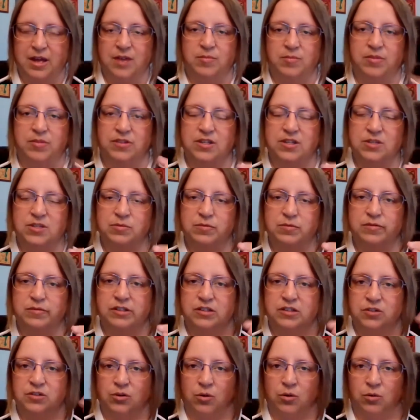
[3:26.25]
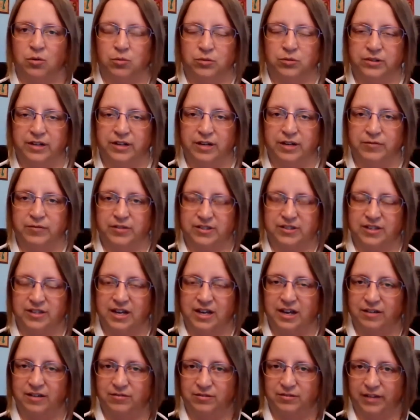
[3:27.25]
But this movie is old enough. It's
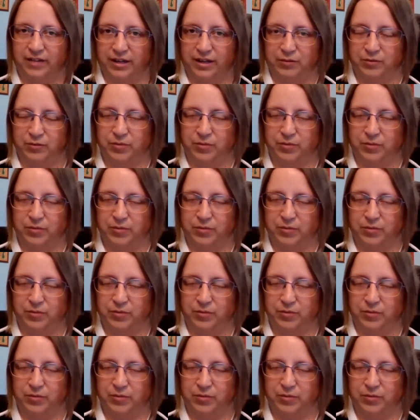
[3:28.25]
not like